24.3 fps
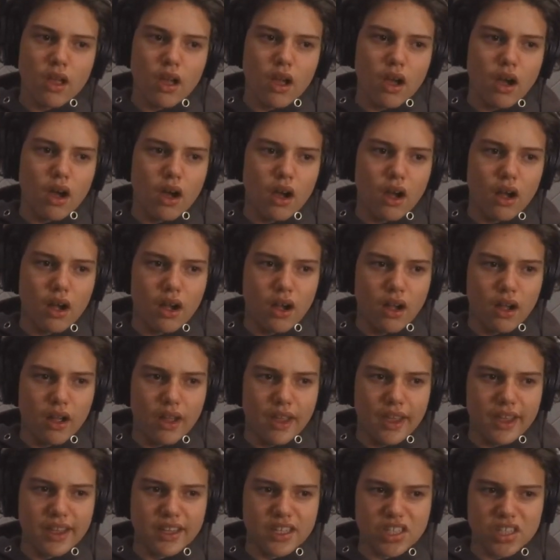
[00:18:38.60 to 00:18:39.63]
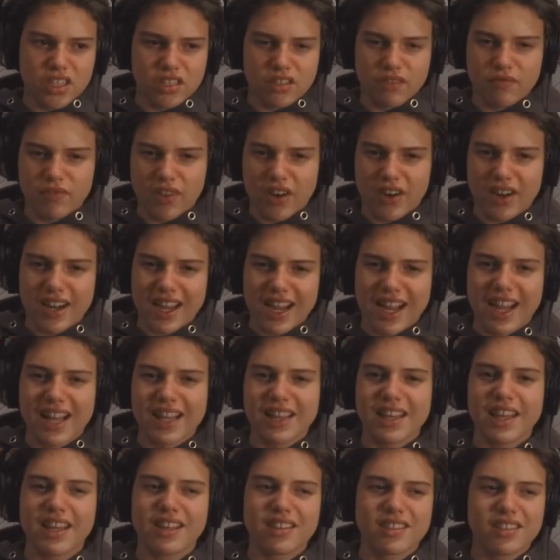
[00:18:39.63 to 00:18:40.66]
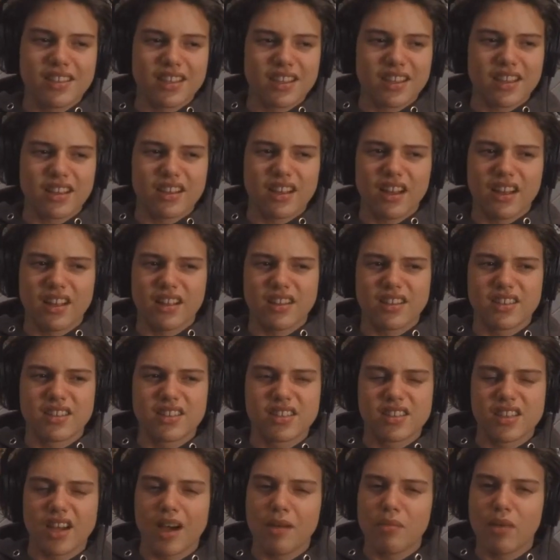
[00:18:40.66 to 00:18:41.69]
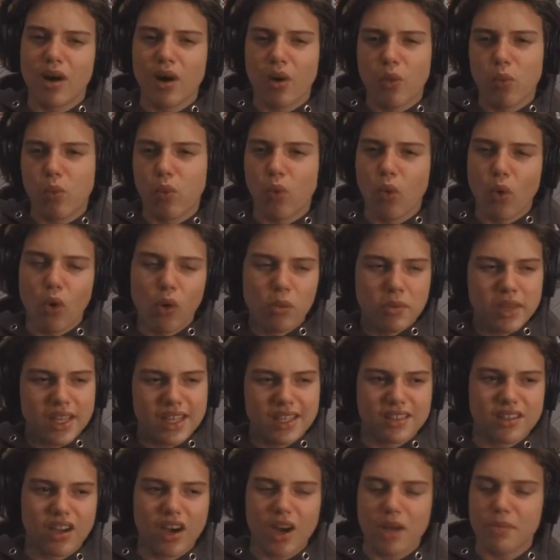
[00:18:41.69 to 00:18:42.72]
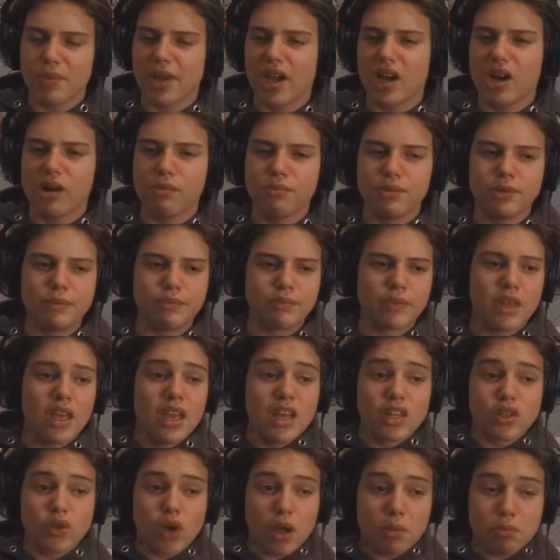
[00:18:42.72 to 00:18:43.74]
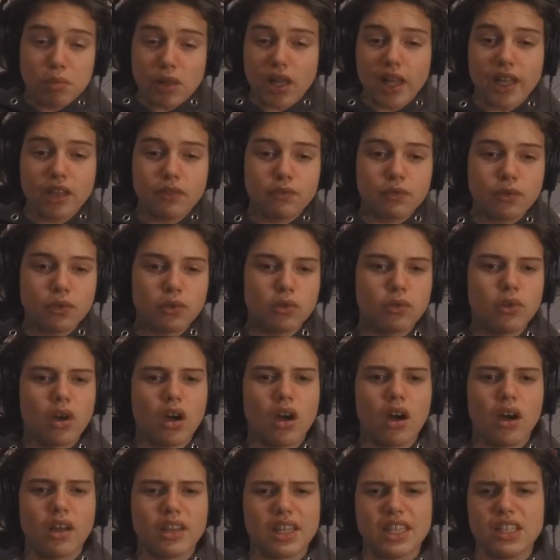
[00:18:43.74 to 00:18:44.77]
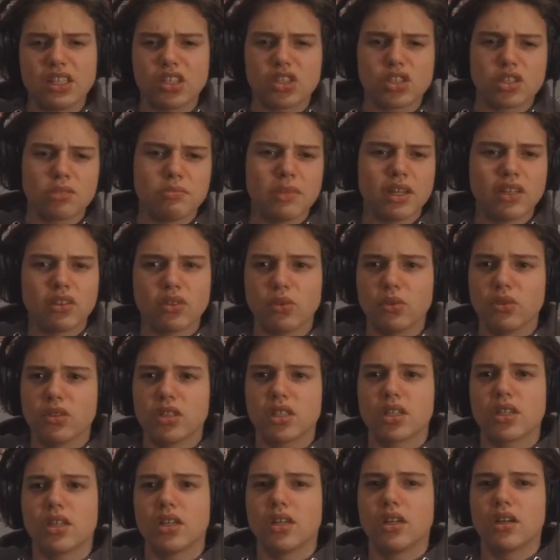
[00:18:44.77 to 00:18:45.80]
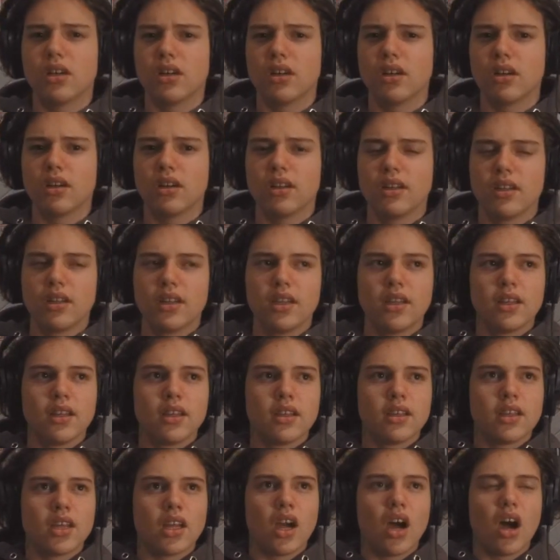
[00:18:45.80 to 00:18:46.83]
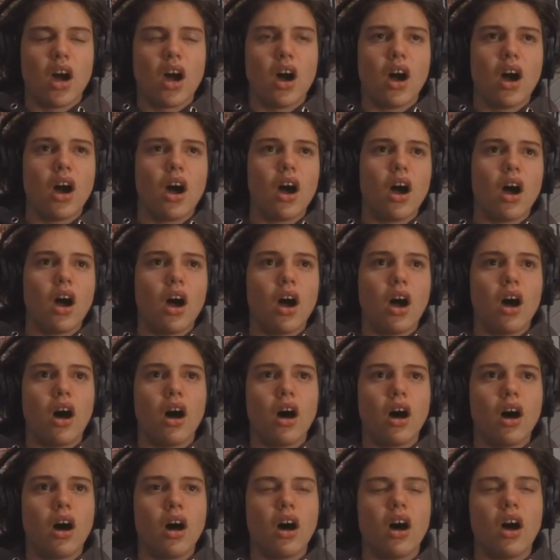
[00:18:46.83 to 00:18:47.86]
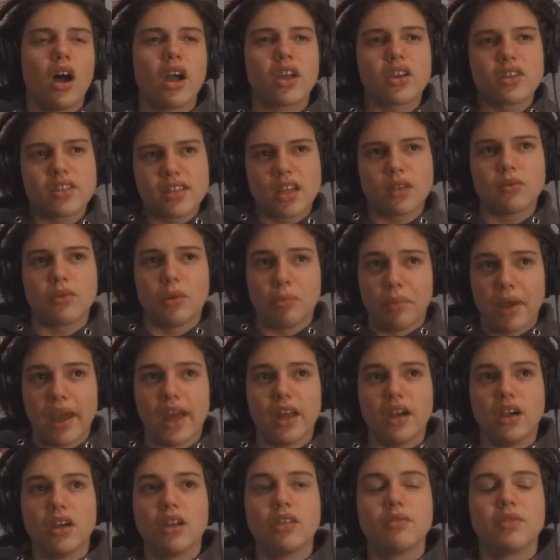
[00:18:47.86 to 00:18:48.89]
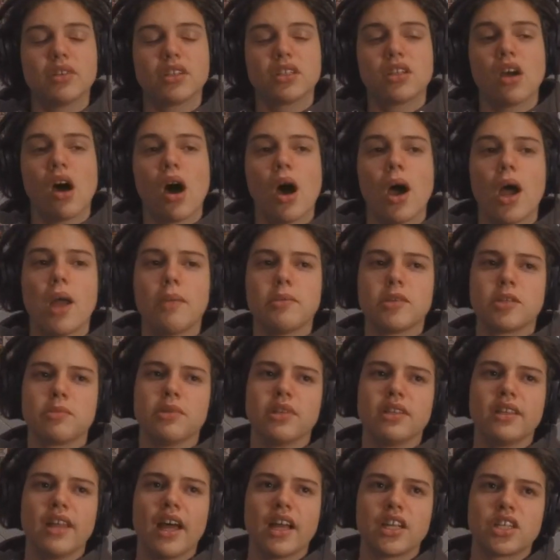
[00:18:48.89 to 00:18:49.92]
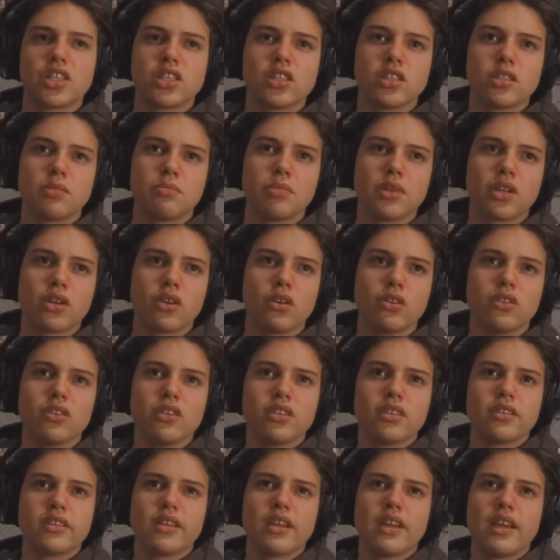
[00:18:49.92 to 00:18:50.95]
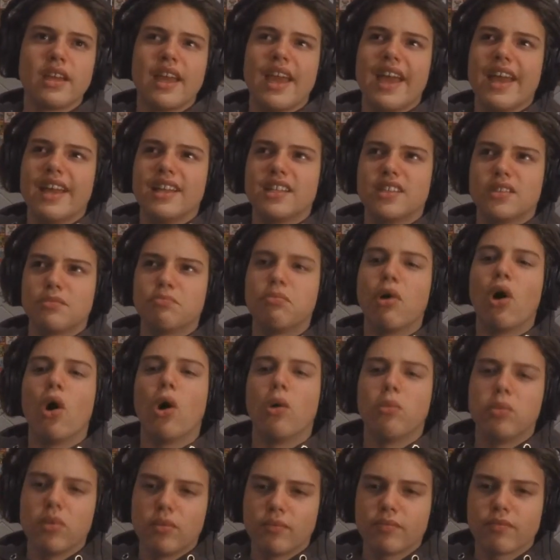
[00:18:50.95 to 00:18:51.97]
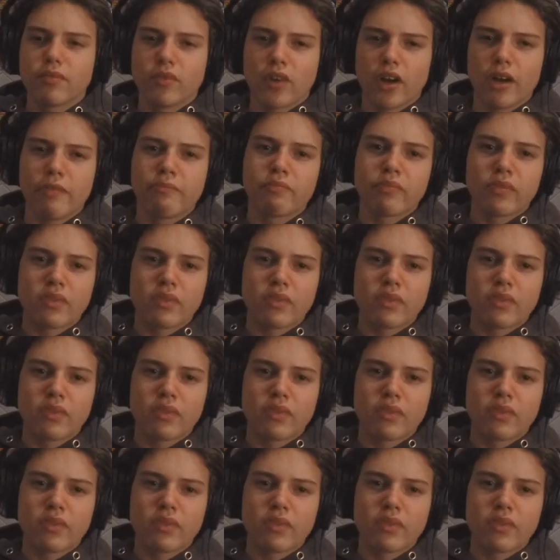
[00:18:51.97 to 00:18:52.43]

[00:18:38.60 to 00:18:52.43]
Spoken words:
It's just a very eclectic, summer, warmy type album. It's quite playful. The instrumentals are, I could say repetitive at times, but that's just because it's pop, right?